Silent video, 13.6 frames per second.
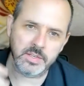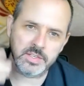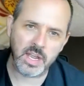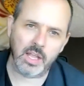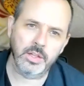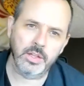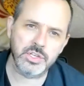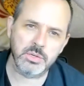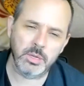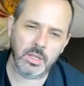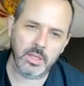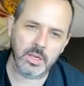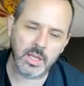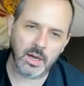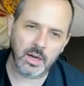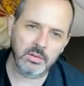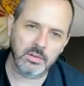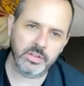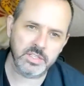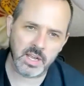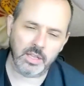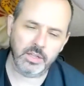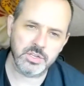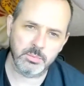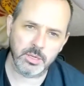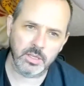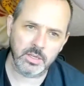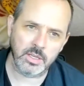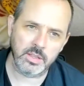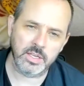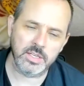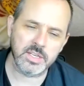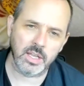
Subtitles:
intelligibility of intelligibility,